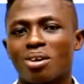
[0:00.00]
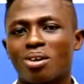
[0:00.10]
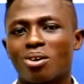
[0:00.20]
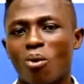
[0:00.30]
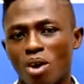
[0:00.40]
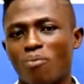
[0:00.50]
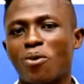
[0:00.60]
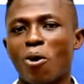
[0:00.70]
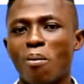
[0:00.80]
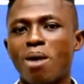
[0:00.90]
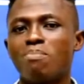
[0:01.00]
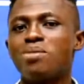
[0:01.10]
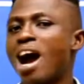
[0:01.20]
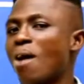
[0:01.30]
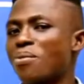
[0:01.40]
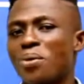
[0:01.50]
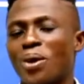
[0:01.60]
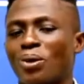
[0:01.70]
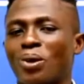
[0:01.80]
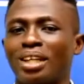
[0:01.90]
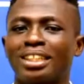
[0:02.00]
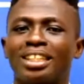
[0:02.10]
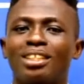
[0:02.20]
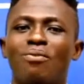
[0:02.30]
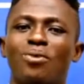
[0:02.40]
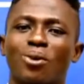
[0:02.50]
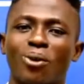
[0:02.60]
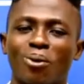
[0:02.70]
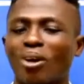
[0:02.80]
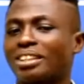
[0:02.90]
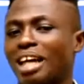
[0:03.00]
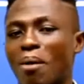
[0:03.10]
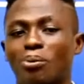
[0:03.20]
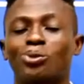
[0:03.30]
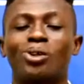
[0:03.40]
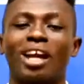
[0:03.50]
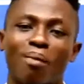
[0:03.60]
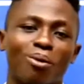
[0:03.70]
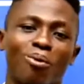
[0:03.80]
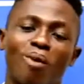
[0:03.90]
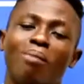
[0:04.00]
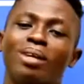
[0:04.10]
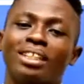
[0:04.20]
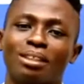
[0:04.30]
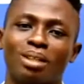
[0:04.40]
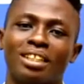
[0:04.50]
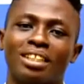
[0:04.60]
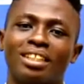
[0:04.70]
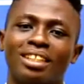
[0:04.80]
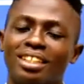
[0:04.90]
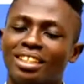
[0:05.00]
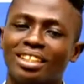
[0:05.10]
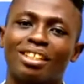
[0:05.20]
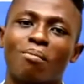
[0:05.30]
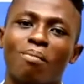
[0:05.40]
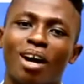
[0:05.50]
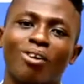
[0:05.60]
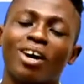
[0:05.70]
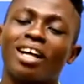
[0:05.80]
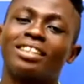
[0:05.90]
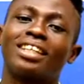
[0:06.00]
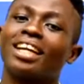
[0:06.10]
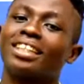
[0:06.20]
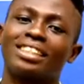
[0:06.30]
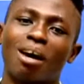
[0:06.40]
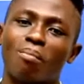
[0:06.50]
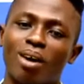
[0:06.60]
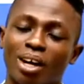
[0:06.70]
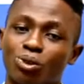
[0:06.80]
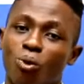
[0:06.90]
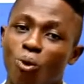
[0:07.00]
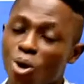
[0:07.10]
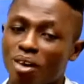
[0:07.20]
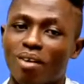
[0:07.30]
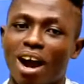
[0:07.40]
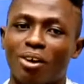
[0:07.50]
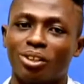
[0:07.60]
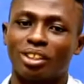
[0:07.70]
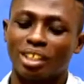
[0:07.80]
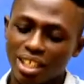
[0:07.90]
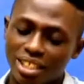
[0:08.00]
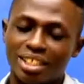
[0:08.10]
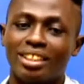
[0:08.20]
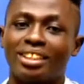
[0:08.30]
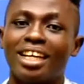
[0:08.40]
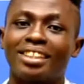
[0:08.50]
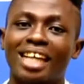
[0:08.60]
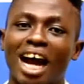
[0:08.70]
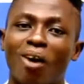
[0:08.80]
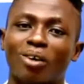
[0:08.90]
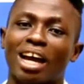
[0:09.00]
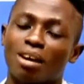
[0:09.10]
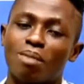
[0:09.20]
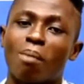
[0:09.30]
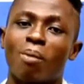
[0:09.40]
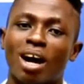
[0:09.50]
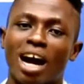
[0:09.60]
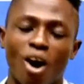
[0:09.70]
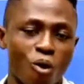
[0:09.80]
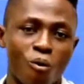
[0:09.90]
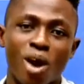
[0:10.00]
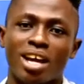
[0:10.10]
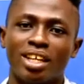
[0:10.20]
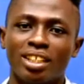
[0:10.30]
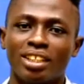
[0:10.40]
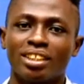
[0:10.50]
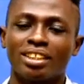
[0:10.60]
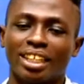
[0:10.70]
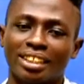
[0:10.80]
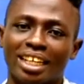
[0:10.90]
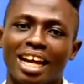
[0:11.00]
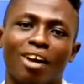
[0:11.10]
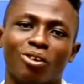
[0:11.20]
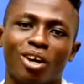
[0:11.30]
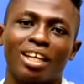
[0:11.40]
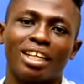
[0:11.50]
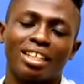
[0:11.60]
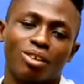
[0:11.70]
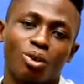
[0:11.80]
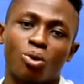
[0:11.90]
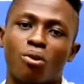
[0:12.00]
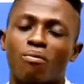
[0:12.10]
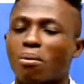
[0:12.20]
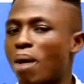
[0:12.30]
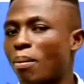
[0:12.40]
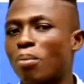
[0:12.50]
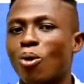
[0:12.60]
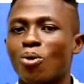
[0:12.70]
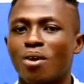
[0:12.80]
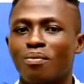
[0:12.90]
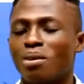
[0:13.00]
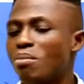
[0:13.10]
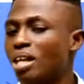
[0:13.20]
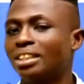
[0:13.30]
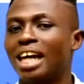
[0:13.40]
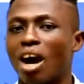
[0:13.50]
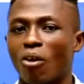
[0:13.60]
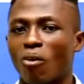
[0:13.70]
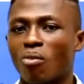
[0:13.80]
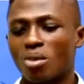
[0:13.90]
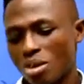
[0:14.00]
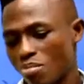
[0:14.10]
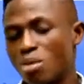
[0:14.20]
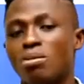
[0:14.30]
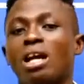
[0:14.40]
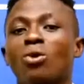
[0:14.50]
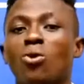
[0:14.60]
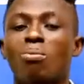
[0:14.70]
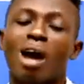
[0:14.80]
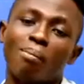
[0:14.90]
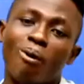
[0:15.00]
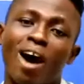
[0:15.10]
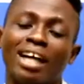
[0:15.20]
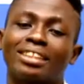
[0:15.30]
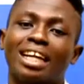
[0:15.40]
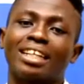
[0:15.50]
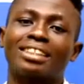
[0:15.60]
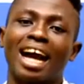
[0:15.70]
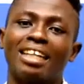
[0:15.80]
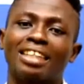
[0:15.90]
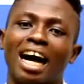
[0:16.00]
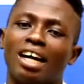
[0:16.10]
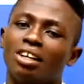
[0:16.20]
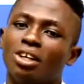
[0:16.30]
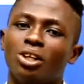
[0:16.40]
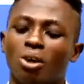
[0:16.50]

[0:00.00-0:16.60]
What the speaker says: Oh, if you come, be unsure, no engineer in funeral, because I'm Musala, I'm look, I'm legitimate. The burger, no international burger, so coronavirus, in day town, like my burger, unquay. Yes, and I don't know earlier than a look of Fumba movie in Filmin Jown. Maybe a look could be a more hand sanitizer on